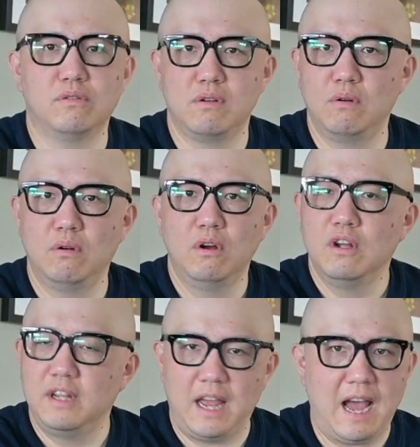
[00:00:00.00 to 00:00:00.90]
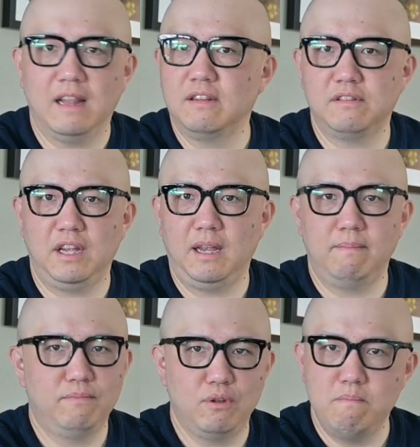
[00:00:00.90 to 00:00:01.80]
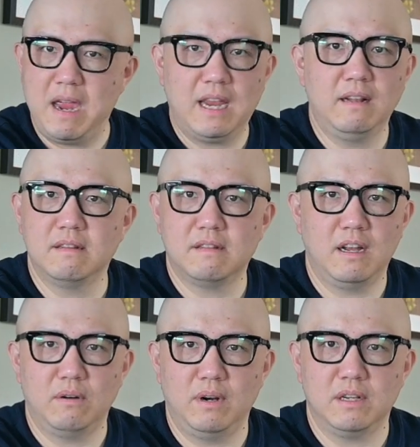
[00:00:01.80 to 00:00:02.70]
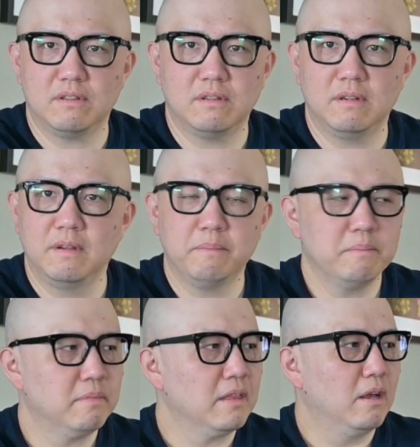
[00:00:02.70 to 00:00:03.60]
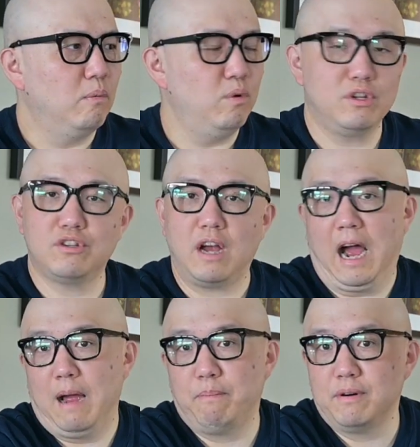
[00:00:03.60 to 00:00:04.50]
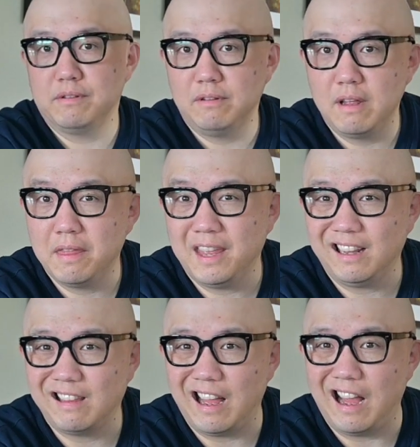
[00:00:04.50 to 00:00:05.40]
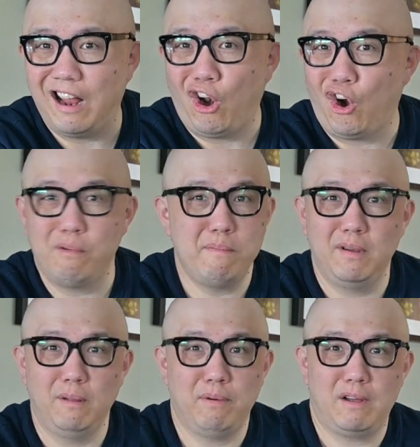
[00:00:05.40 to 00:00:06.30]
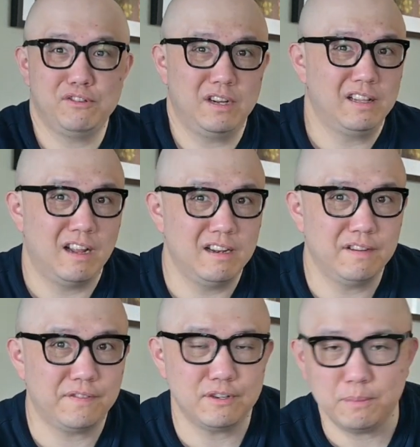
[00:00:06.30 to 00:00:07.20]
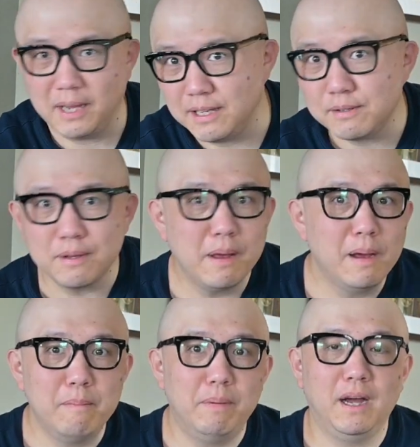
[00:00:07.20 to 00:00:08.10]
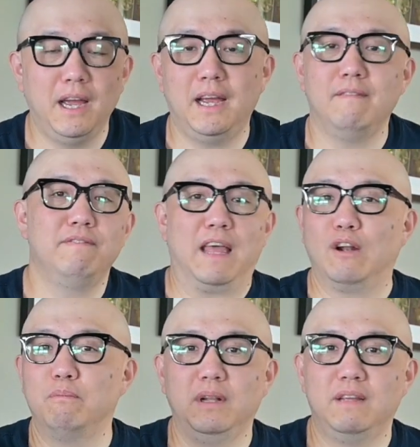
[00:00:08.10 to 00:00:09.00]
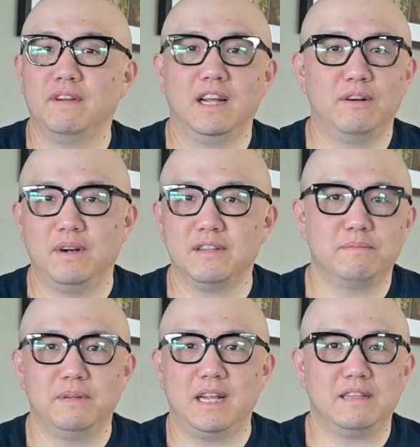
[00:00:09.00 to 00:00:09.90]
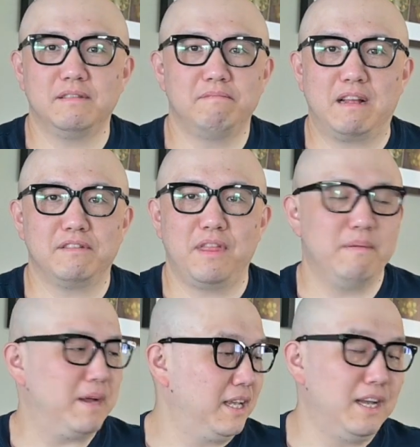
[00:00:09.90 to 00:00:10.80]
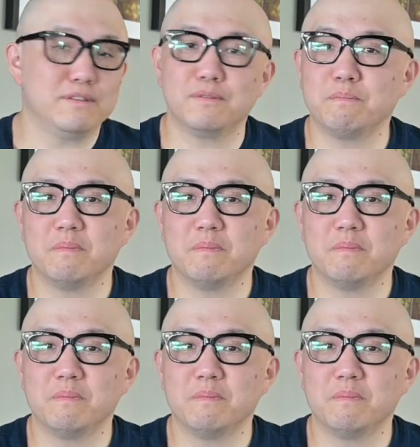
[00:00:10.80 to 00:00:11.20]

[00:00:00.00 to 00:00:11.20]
to the Atlas team to making this headrest, which I personally think that Herman Miller probably should have done in the first place, but hey, they don't believe in headrests, but that's them, I guess.